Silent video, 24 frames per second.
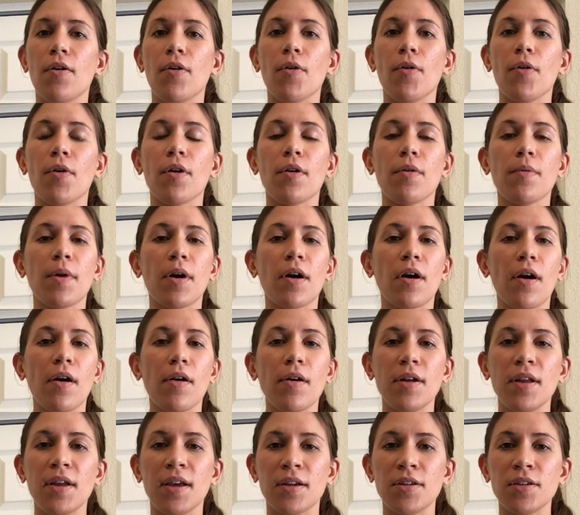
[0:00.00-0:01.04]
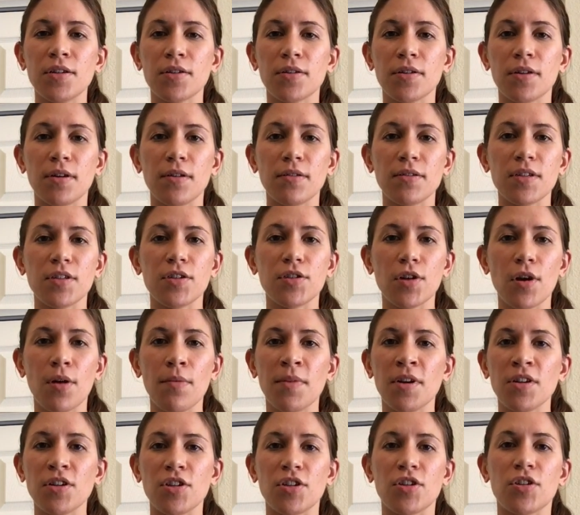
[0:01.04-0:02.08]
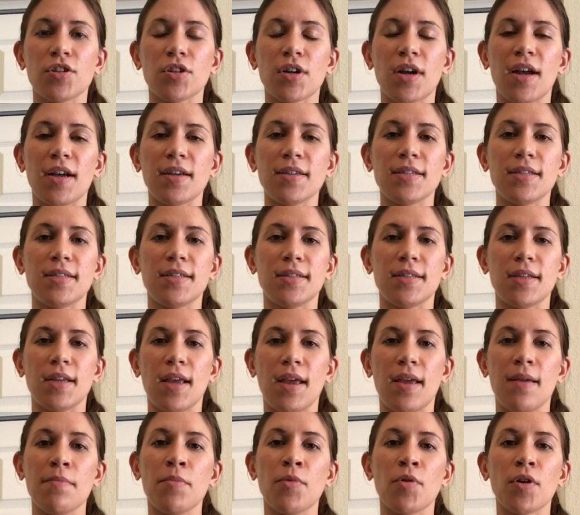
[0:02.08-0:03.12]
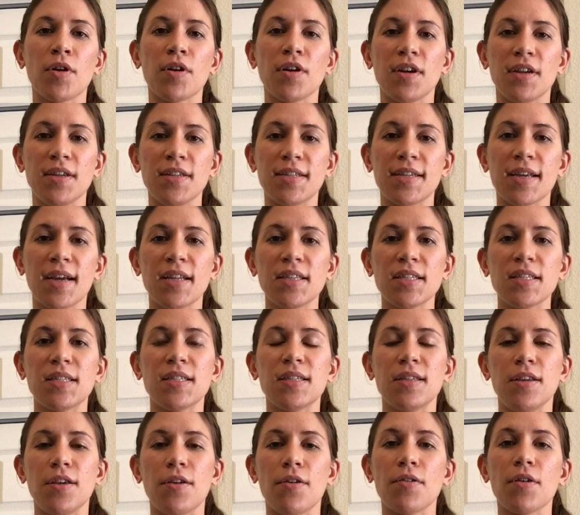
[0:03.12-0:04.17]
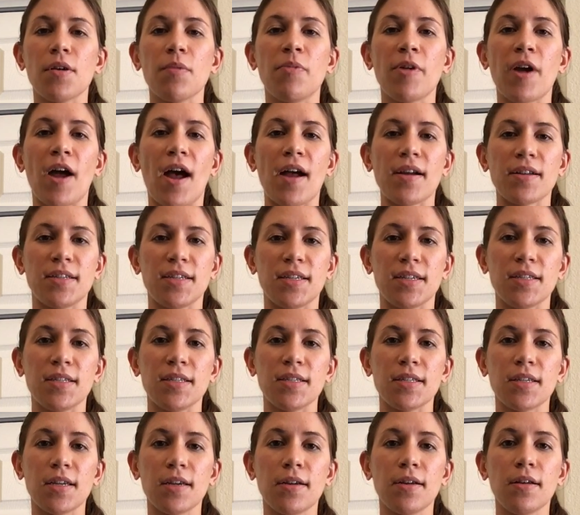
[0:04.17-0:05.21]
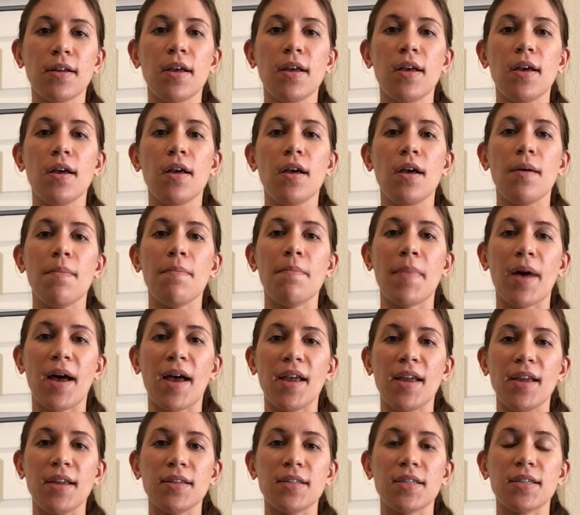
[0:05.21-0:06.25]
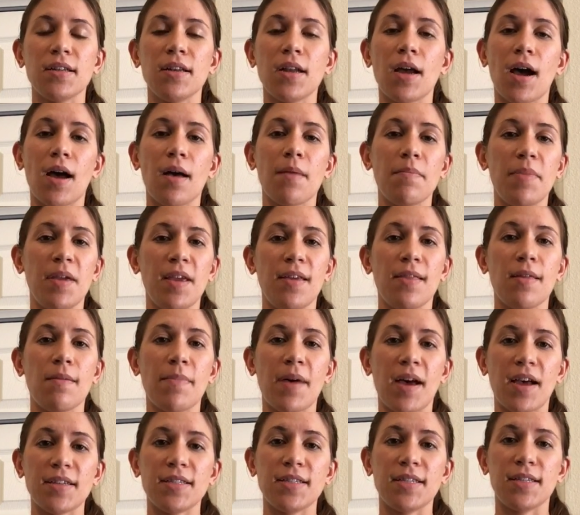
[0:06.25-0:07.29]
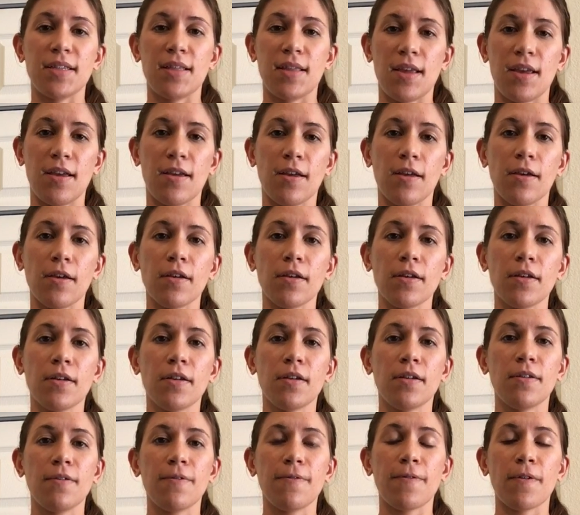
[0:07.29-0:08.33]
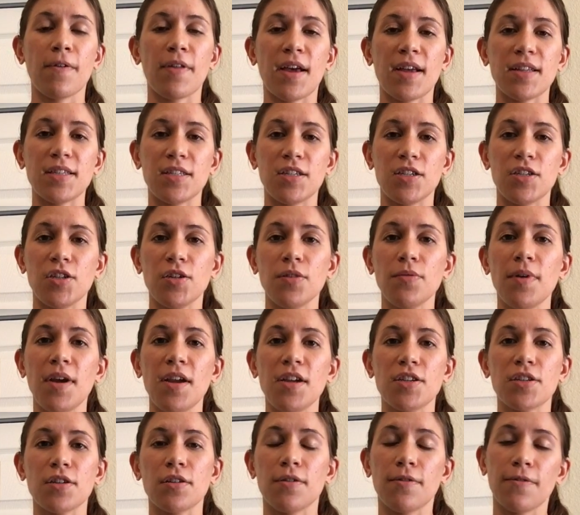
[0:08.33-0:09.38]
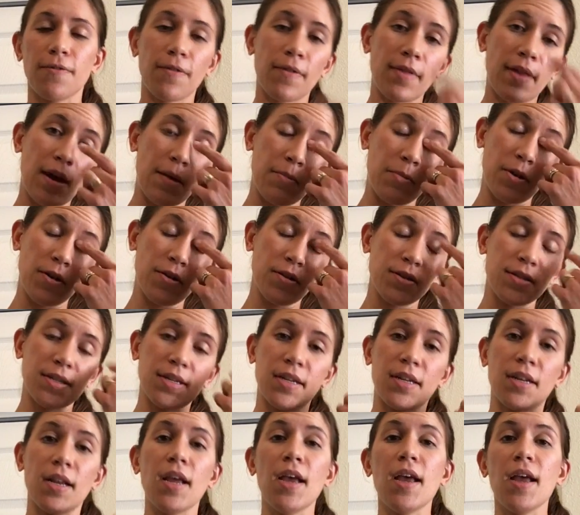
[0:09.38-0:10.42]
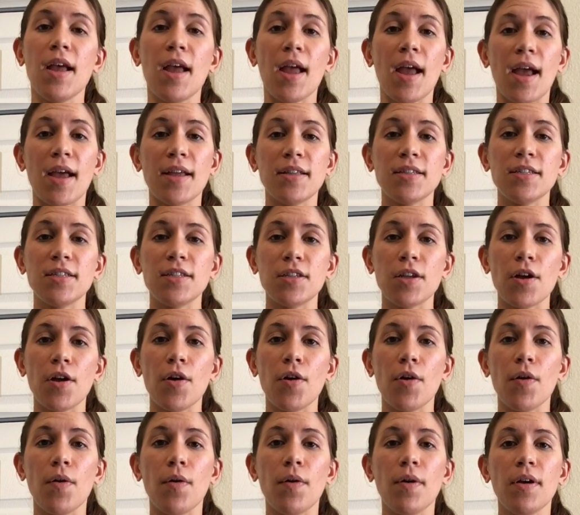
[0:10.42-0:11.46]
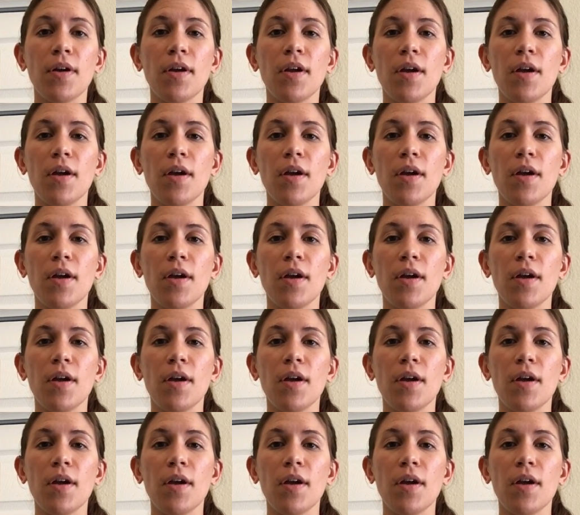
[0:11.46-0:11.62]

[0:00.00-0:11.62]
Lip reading: or we're already under so much stress, a more intense yoga practice might not be the best thing for that situation or for that person. And so